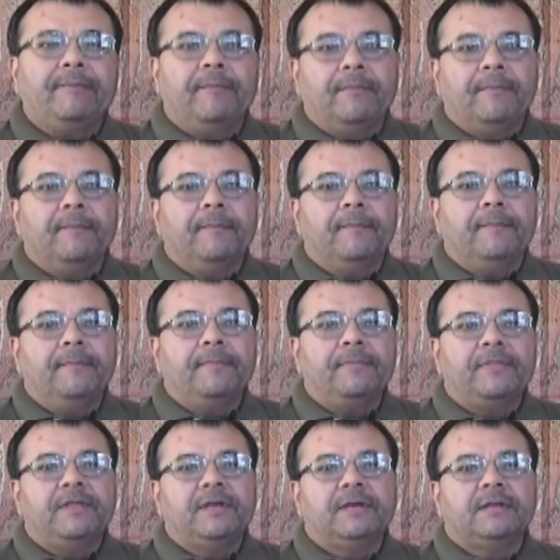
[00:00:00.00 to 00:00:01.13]

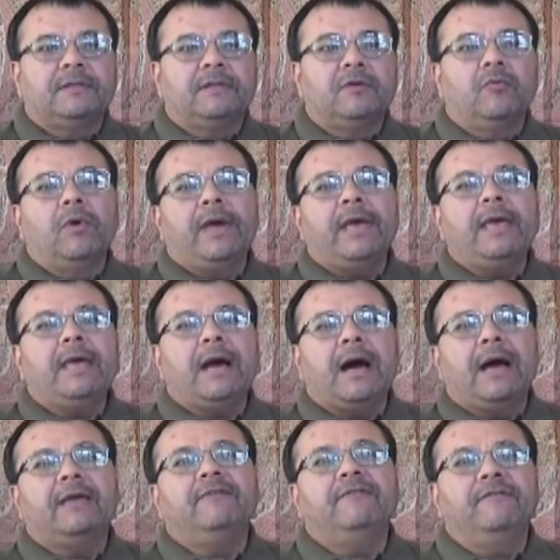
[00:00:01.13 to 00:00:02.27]
the, the way
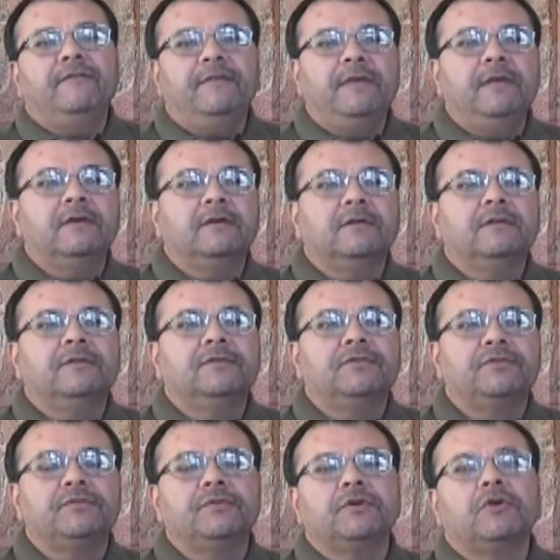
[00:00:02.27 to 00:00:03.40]
I feel
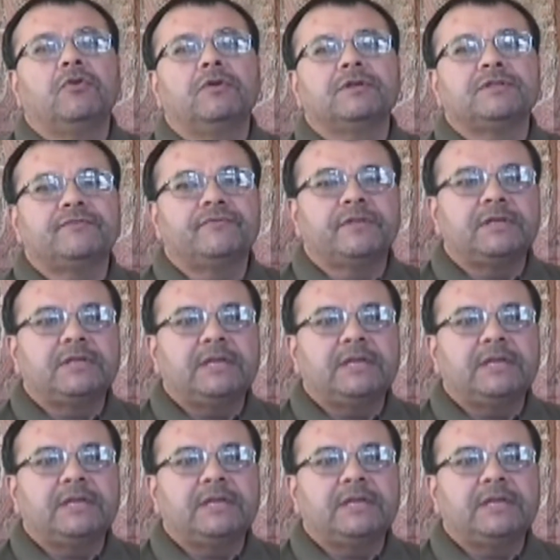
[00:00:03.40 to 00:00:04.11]
through the course of the